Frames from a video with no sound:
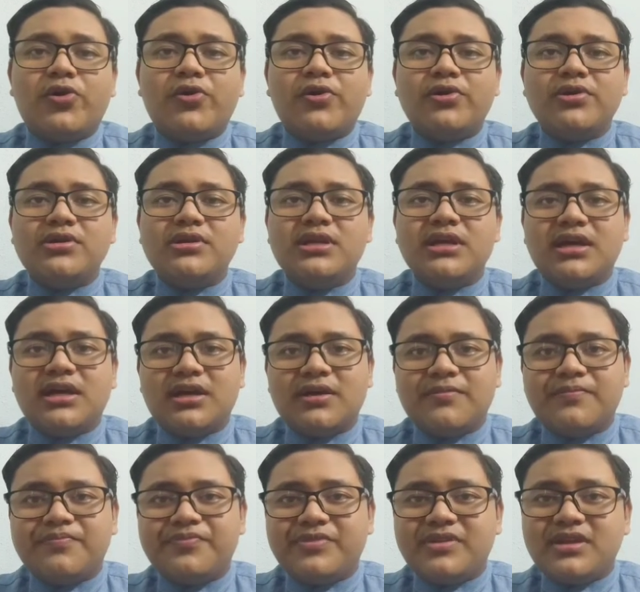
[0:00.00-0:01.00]
oidea.
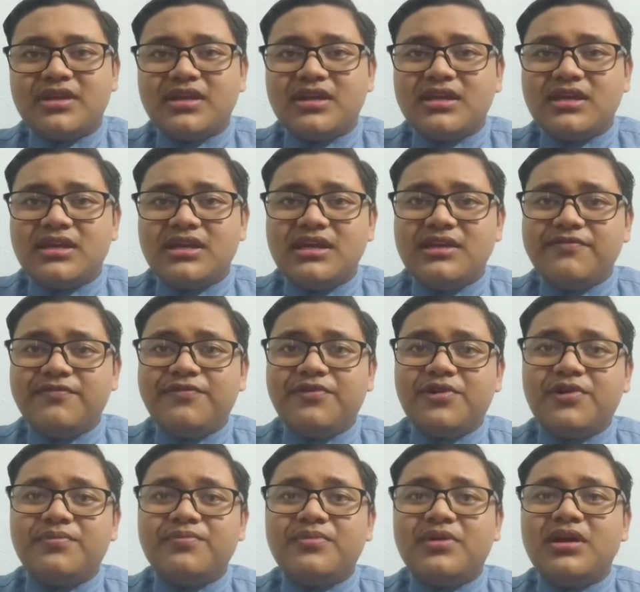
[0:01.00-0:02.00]
It
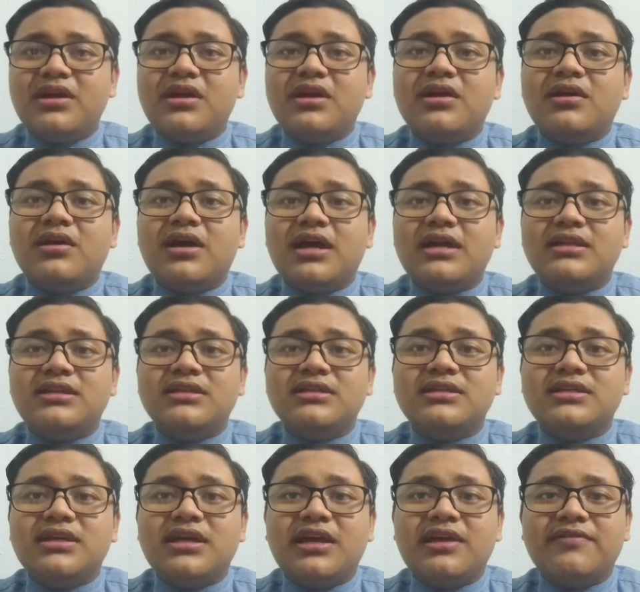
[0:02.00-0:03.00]
forms
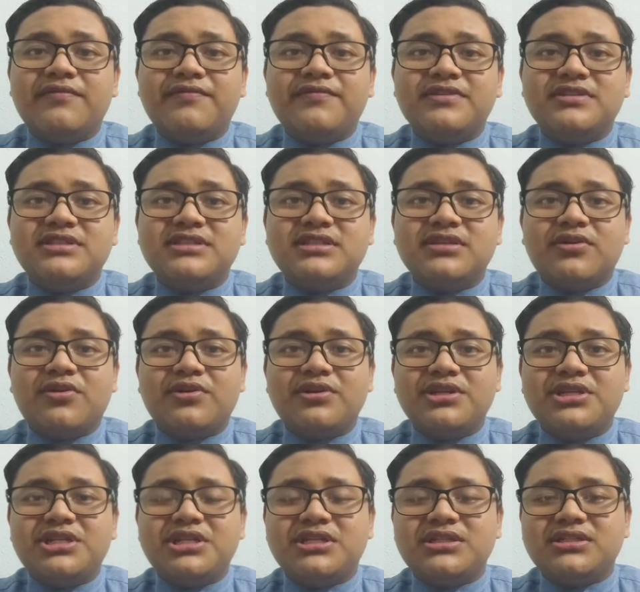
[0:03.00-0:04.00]
under adverse
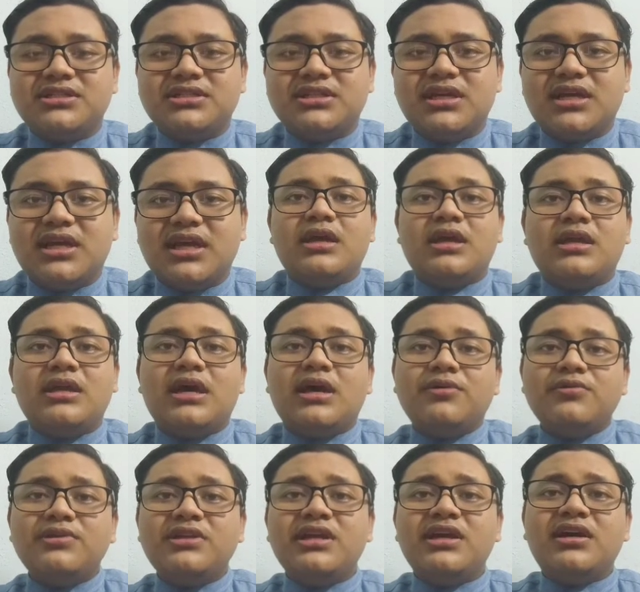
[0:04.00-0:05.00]
conditions, and
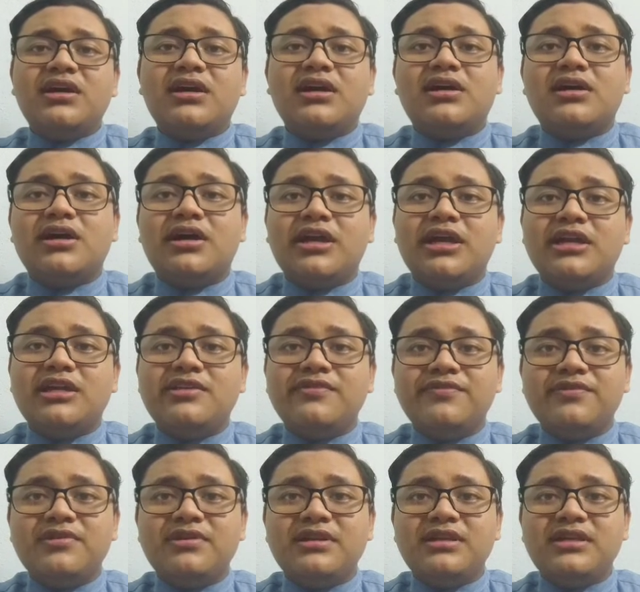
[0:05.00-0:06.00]
oidea are
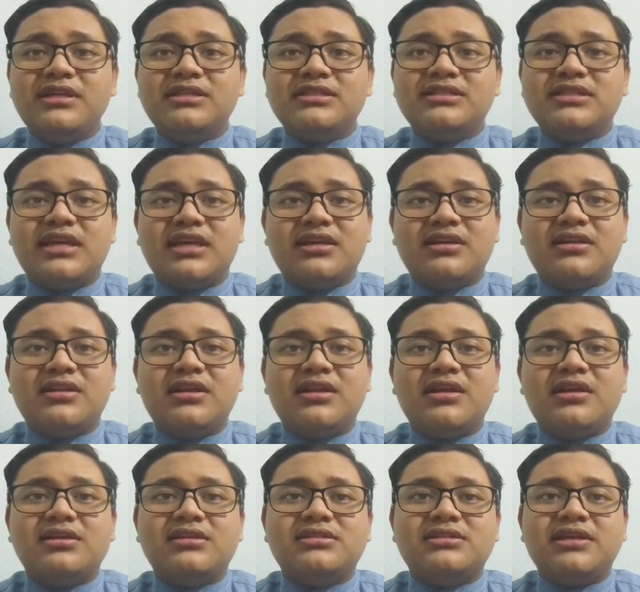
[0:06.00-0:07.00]
individually cell
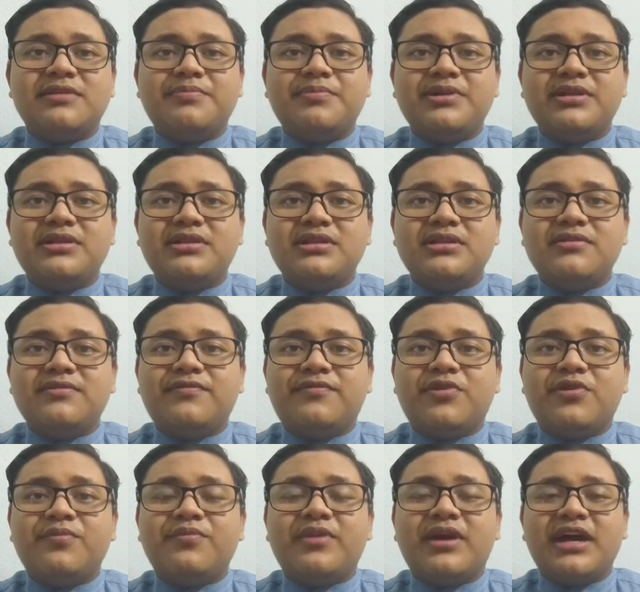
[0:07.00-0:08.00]
separated
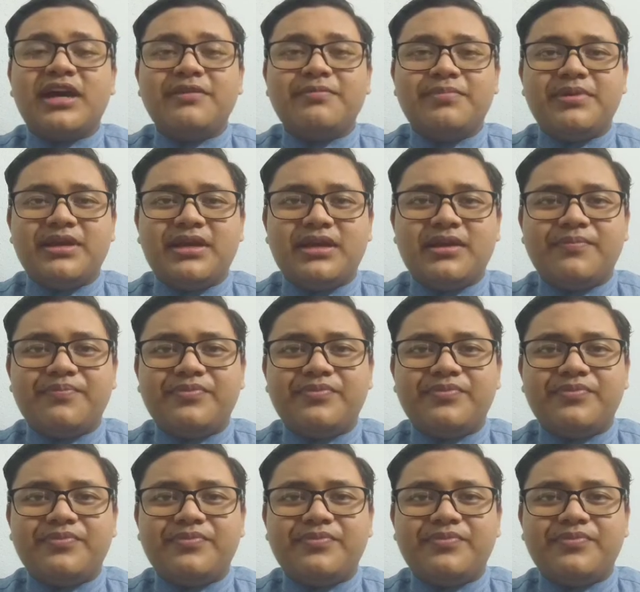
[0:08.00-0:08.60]
from hyphae.